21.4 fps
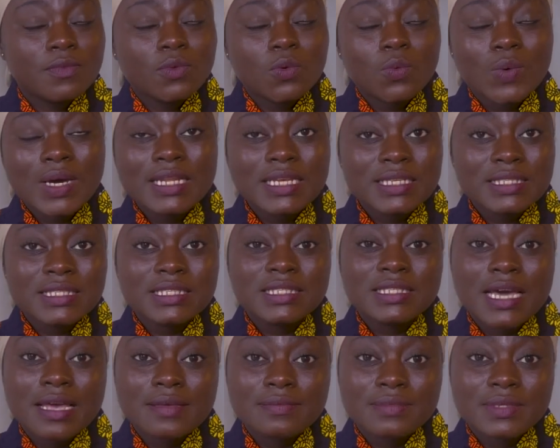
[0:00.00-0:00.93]
one hundred eighty
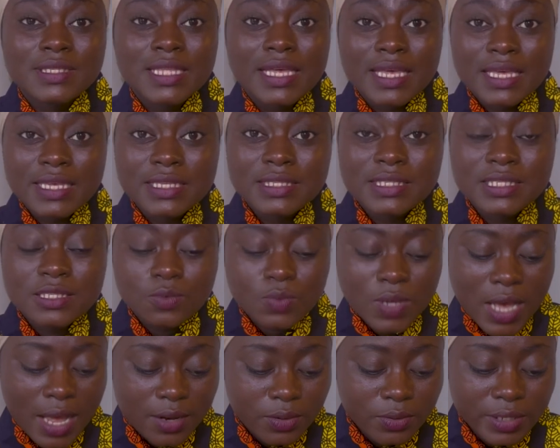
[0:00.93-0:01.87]
times the eighty,
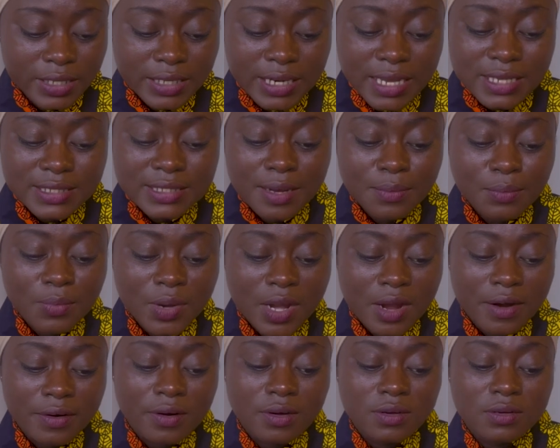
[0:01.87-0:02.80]
we are looking at
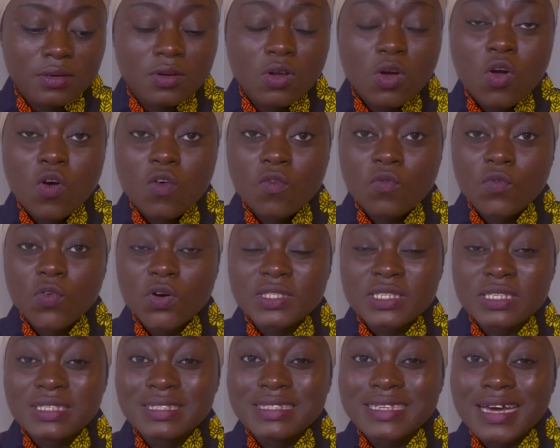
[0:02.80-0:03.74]
somewhere around
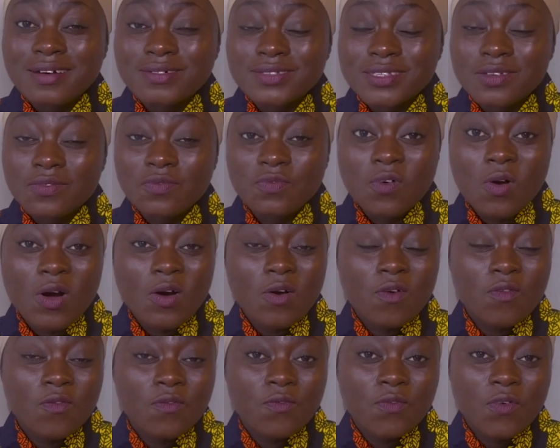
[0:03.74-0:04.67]
fourteen thousand four
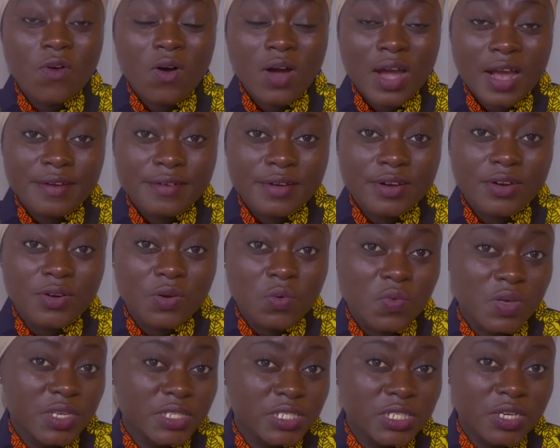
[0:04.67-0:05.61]
hundred
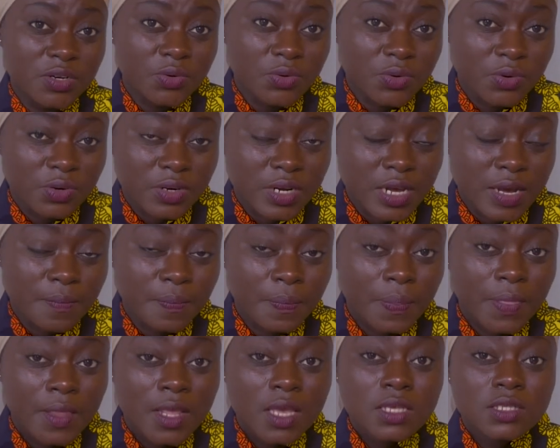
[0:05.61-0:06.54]
Norwegian kroner.
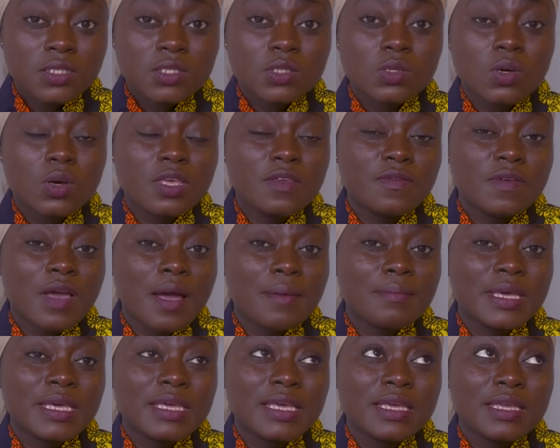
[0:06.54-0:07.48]
So if you are
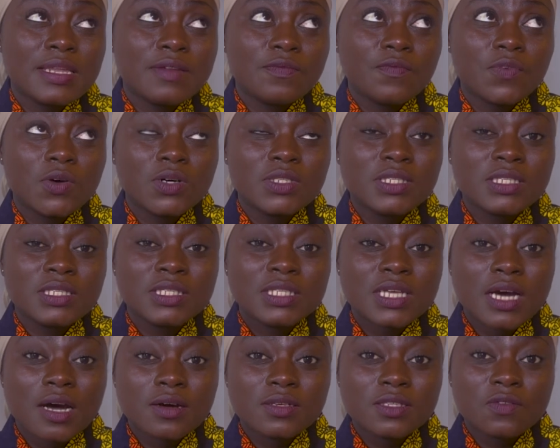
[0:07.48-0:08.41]
making fourteen
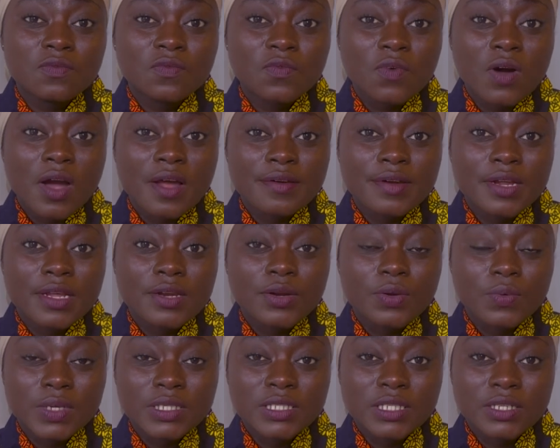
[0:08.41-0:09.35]
thousand four hundred
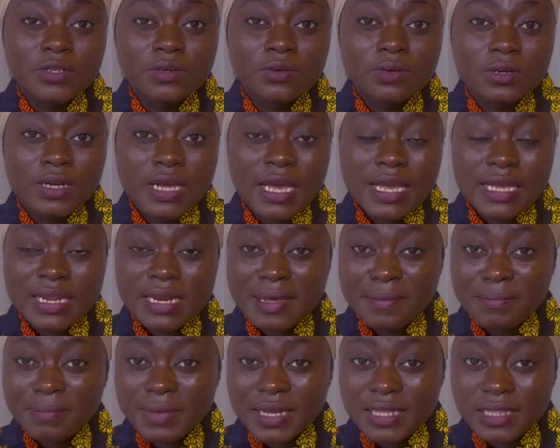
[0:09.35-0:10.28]
Norwegian kroner in
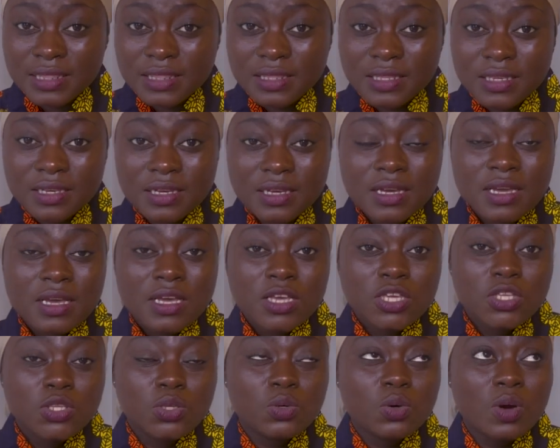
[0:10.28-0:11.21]
a month,
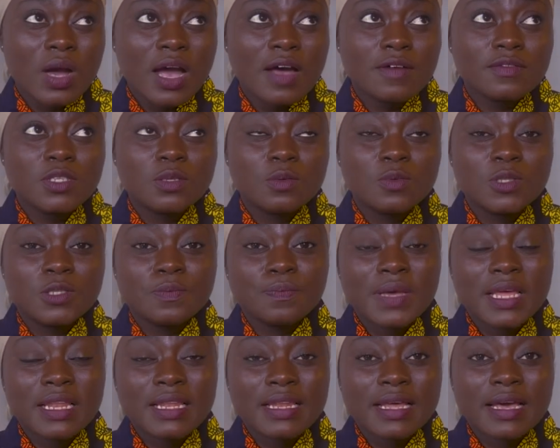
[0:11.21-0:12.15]
you have to
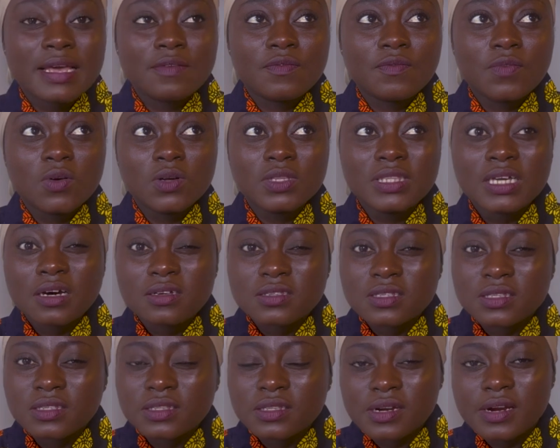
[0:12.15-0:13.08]
spend like four
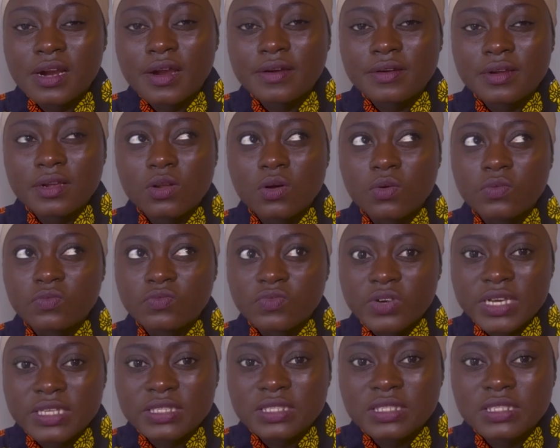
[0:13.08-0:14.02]
thousand three hundred on
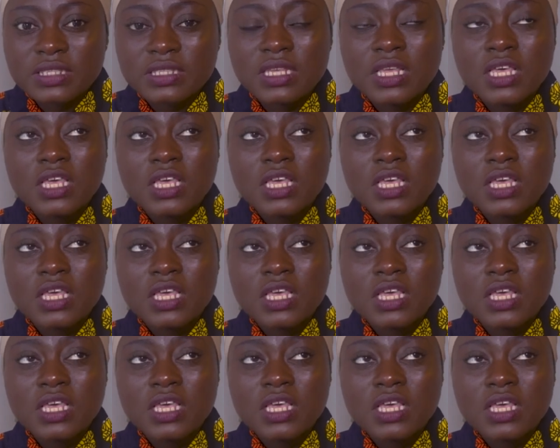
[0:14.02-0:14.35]
rent,